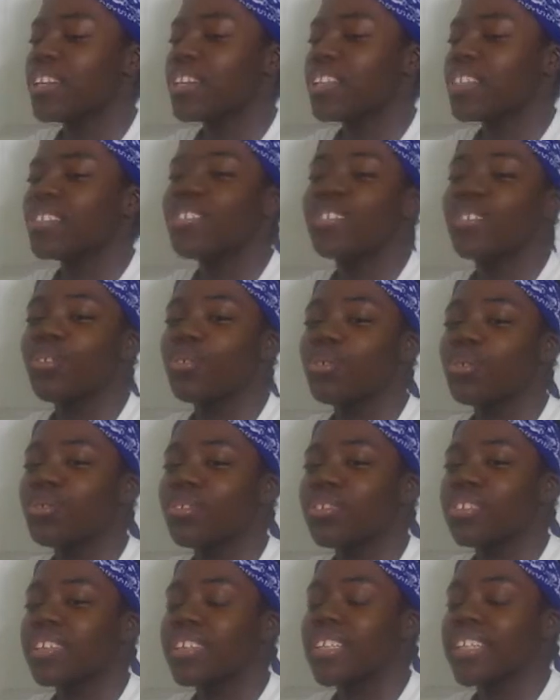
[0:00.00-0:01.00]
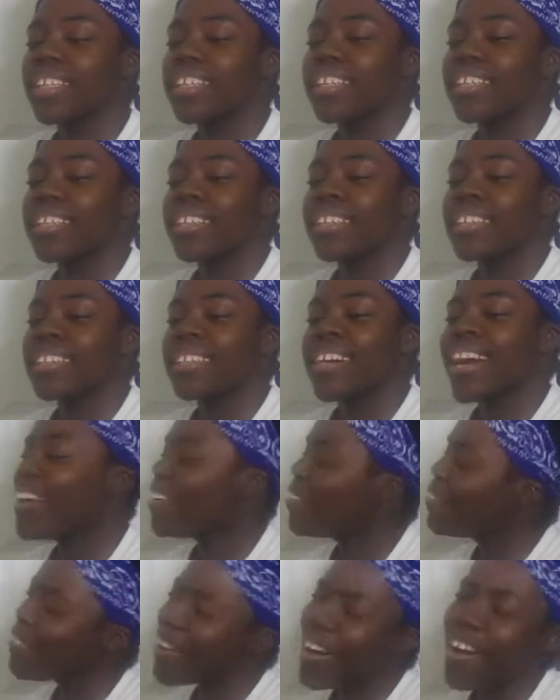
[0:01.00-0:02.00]
So I
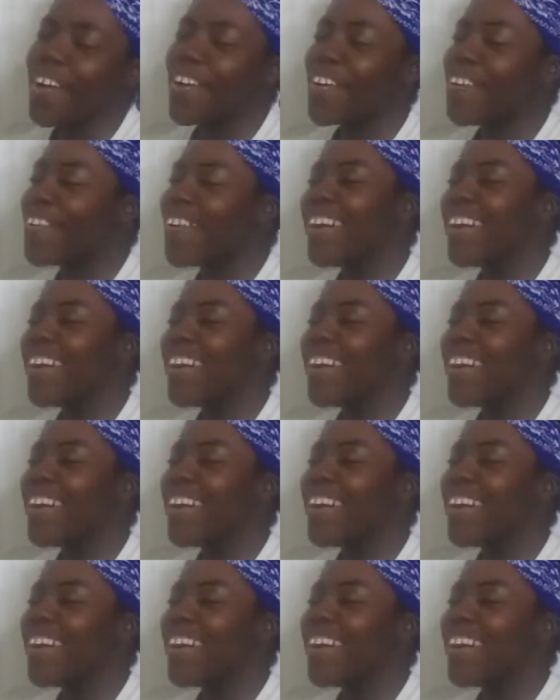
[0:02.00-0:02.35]
don't know.